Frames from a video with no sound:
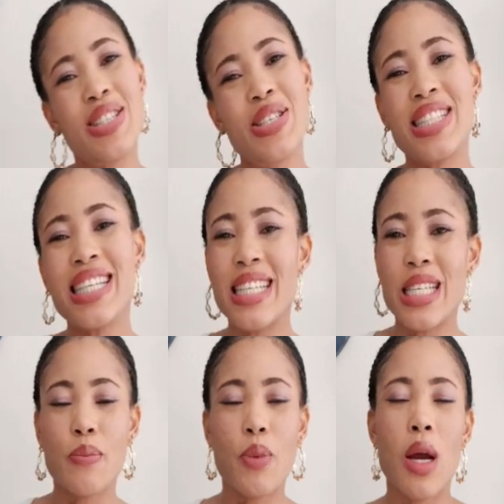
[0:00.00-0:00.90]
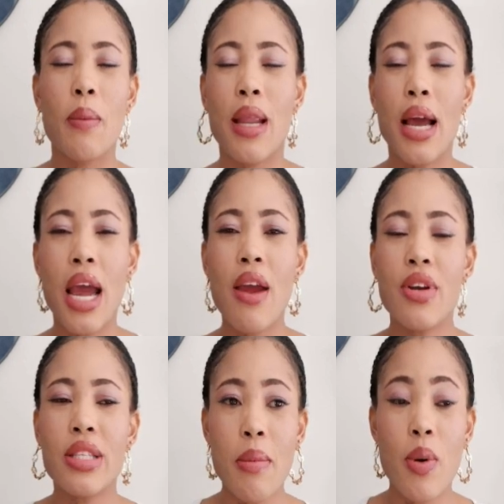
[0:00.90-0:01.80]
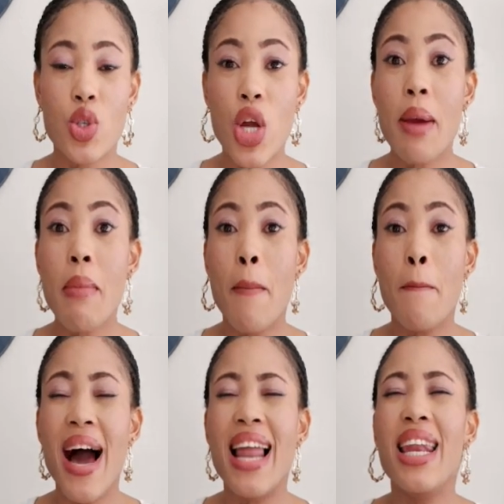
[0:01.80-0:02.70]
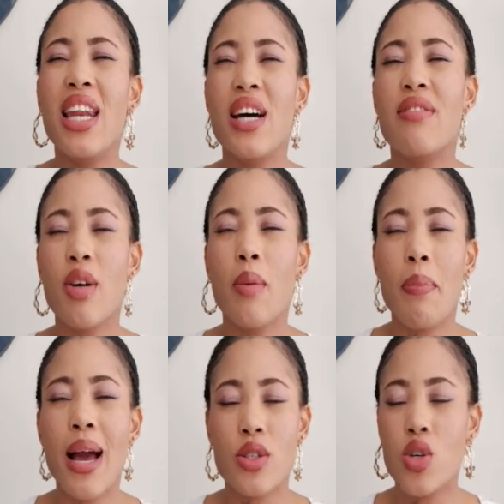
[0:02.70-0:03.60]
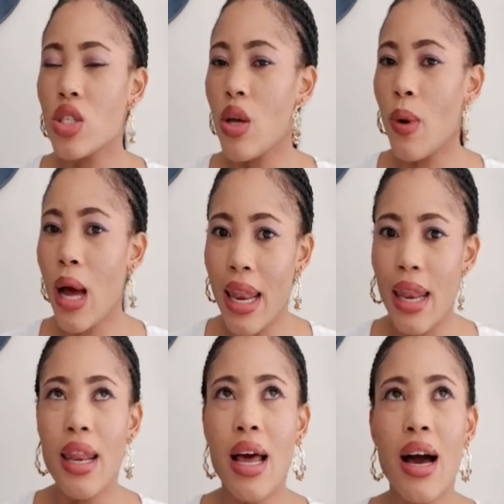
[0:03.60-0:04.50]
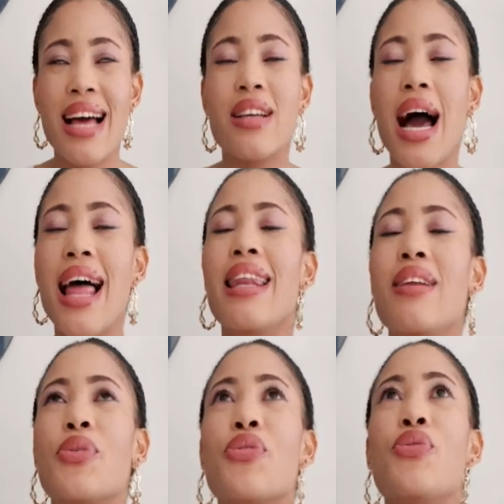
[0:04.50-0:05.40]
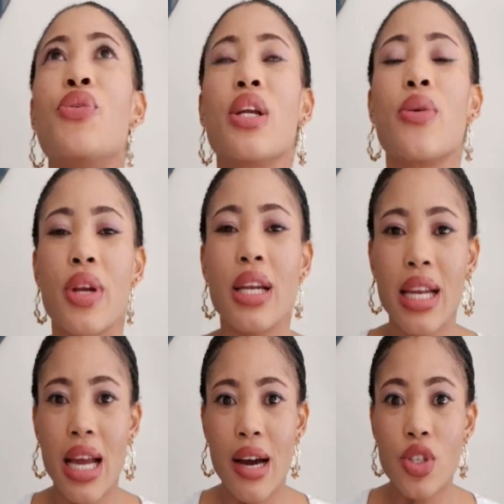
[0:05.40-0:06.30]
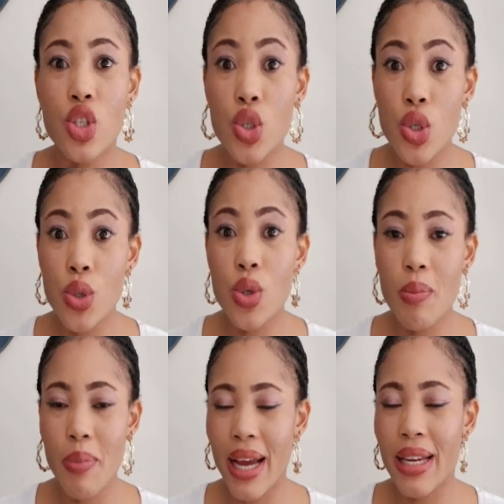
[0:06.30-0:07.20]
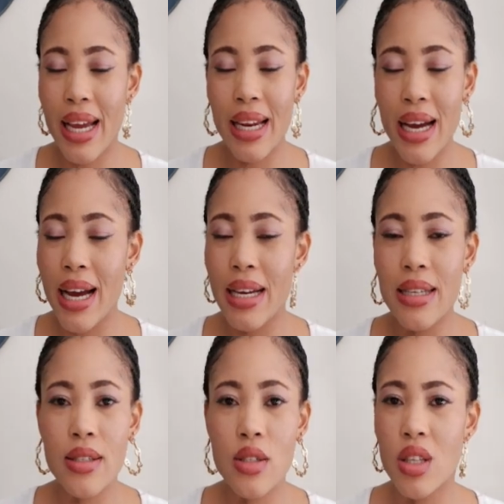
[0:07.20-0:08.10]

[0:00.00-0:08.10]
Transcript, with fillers: So I took the textbook. I'm like, every time I was trying my, my level best, because I, I, I really, really loved school back then, guys.